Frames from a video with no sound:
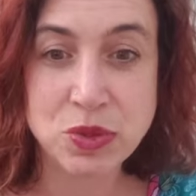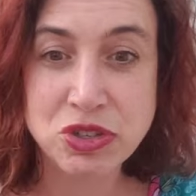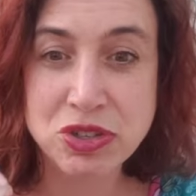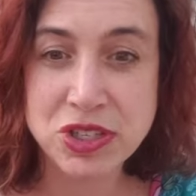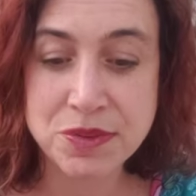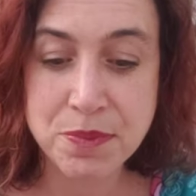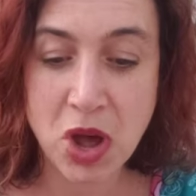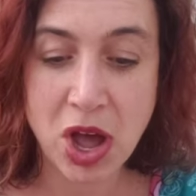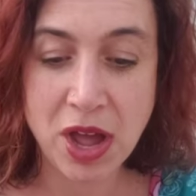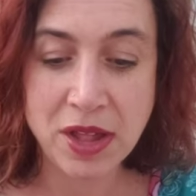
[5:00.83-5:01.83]
which are
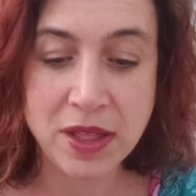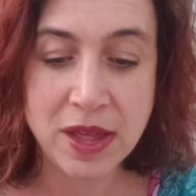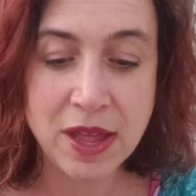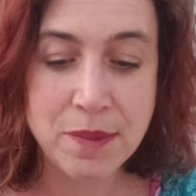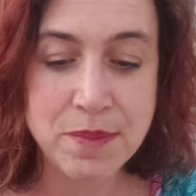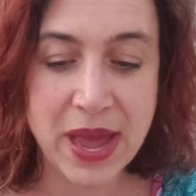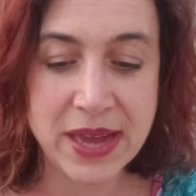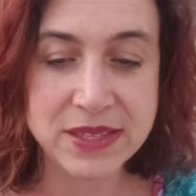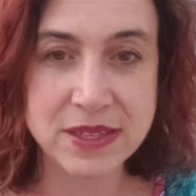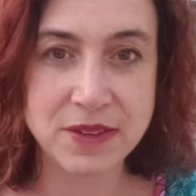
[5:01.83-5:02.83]
small
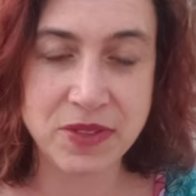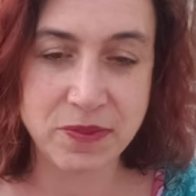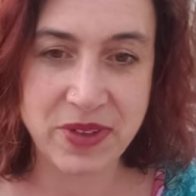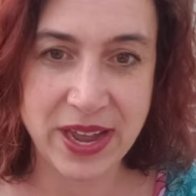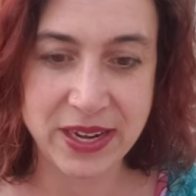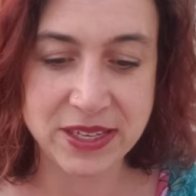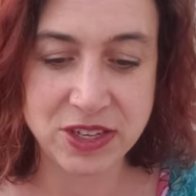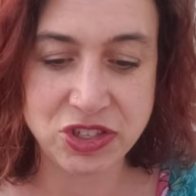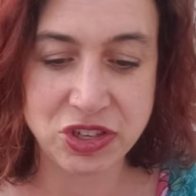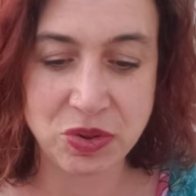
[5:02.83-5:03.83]
masses of lymphatic
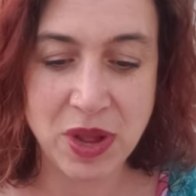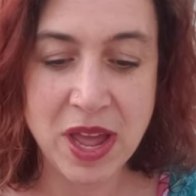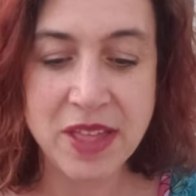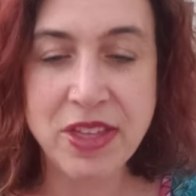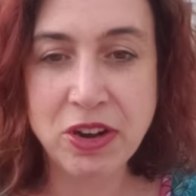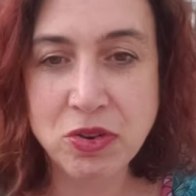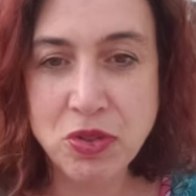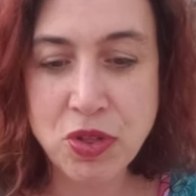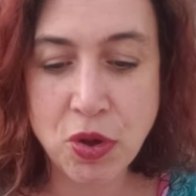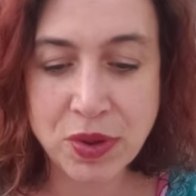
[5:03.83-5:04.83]
tissue that are
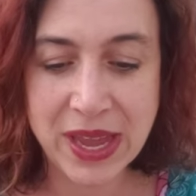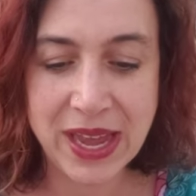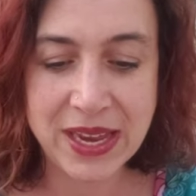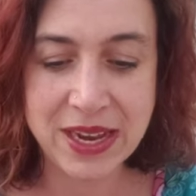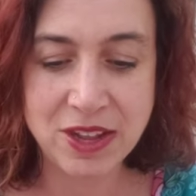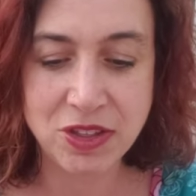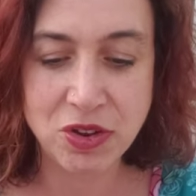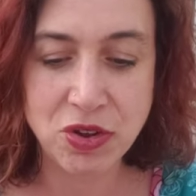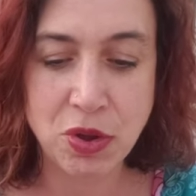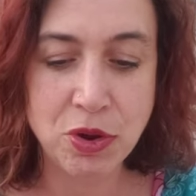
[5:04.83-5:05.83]
located in the
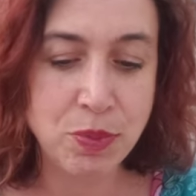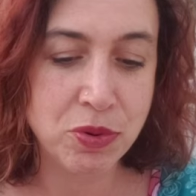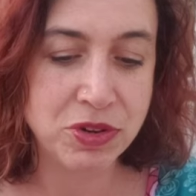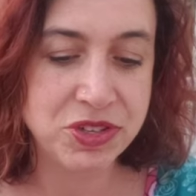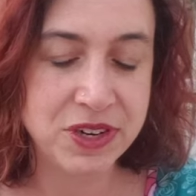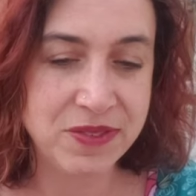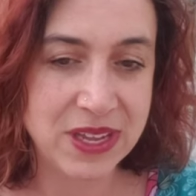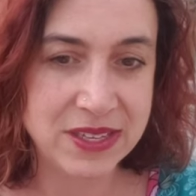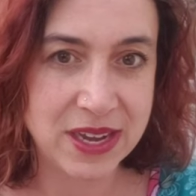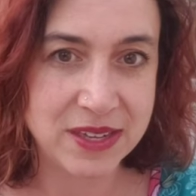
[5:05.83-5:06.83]
lower portion of the
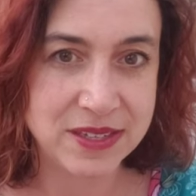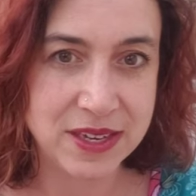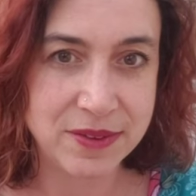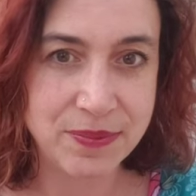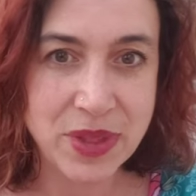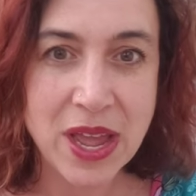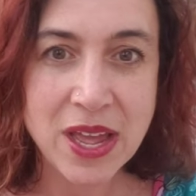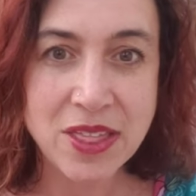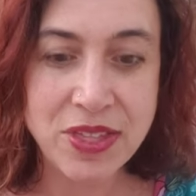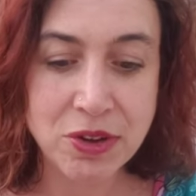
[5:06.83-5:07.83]
intestine.
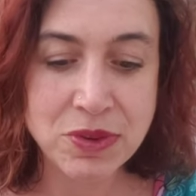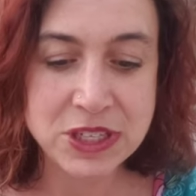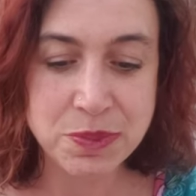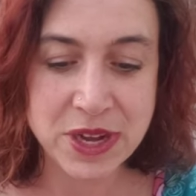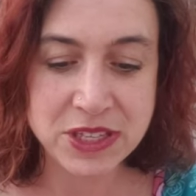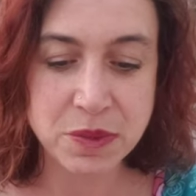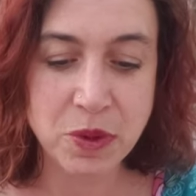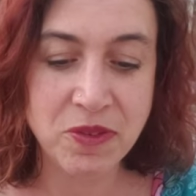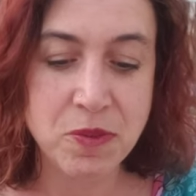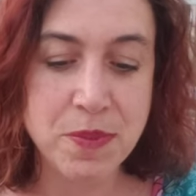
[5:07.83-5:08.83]
They're responsible
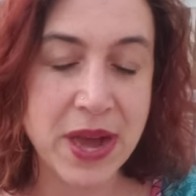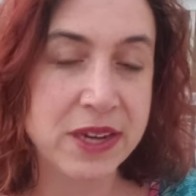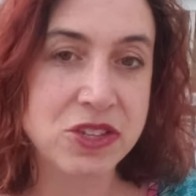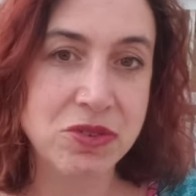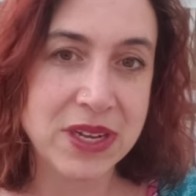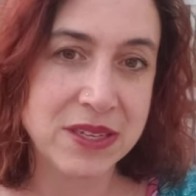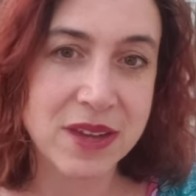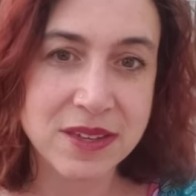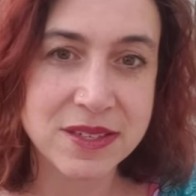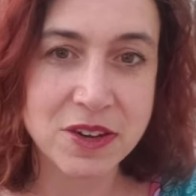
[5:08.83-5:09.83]
for monitoring
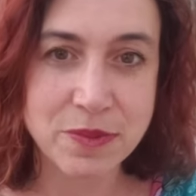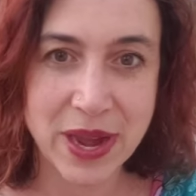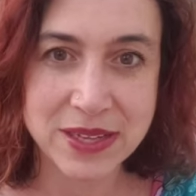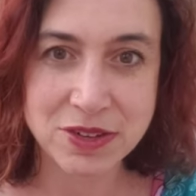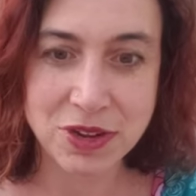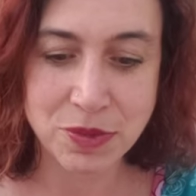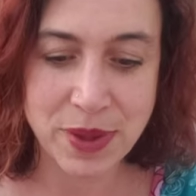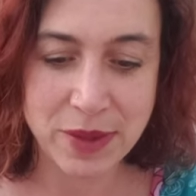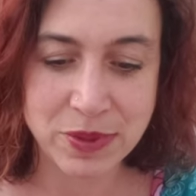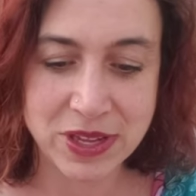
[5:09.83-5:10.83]
intestinal bacterial
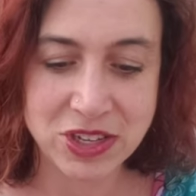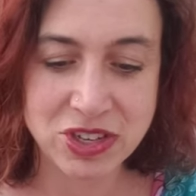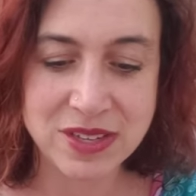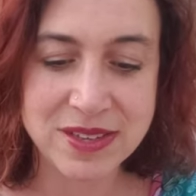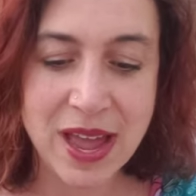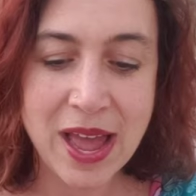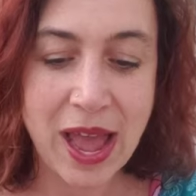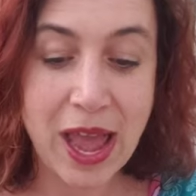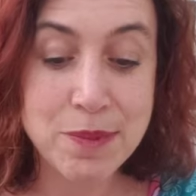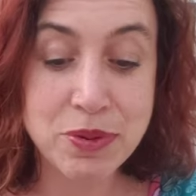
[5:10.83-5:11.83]
populations
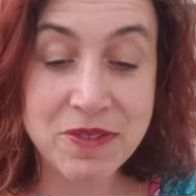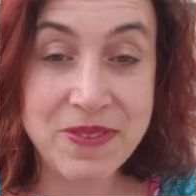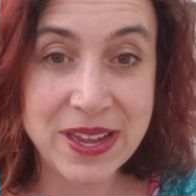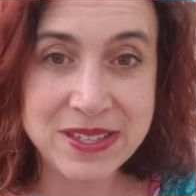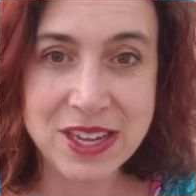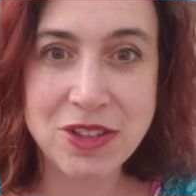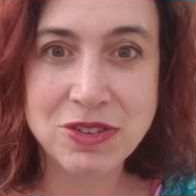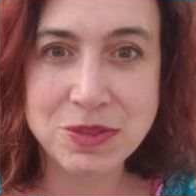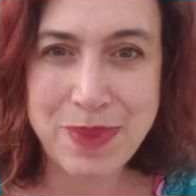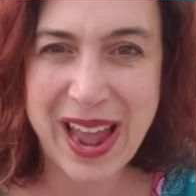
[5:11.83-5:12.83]
and preventing
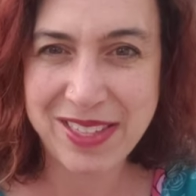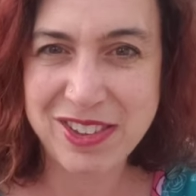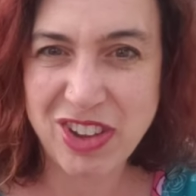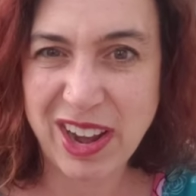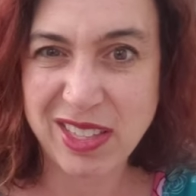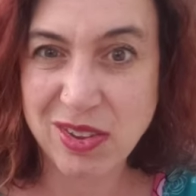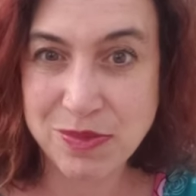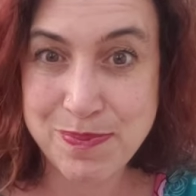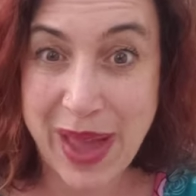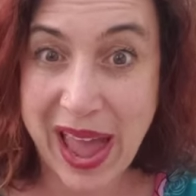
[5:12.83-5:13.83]
those pathogenic, those
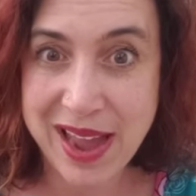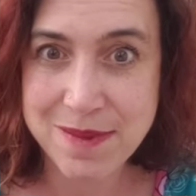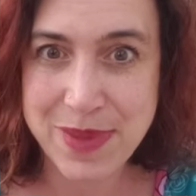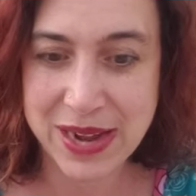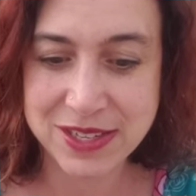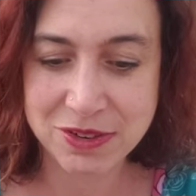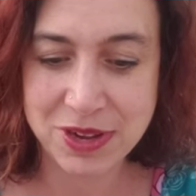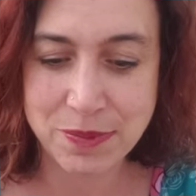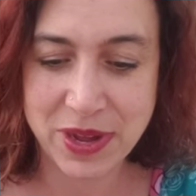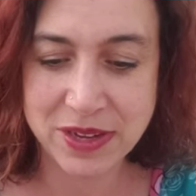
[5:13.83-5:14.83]
bad
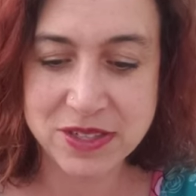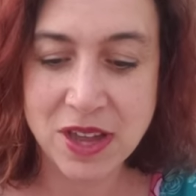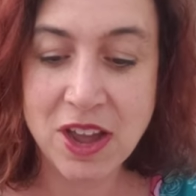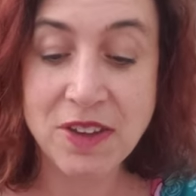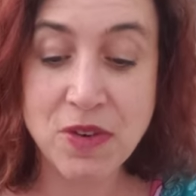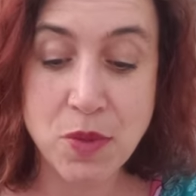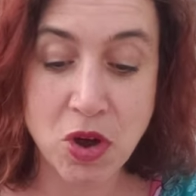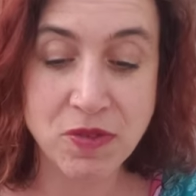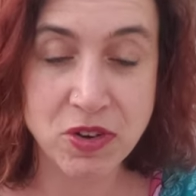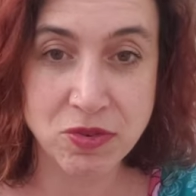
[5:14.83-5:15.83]
bacteria bugs from
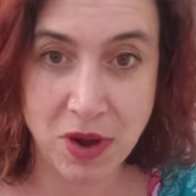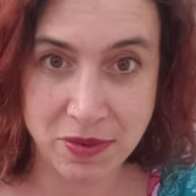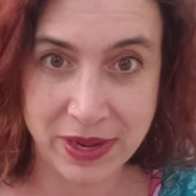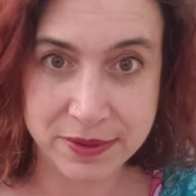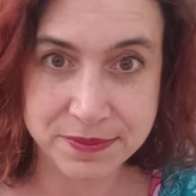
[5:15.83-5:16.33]
overgrowing.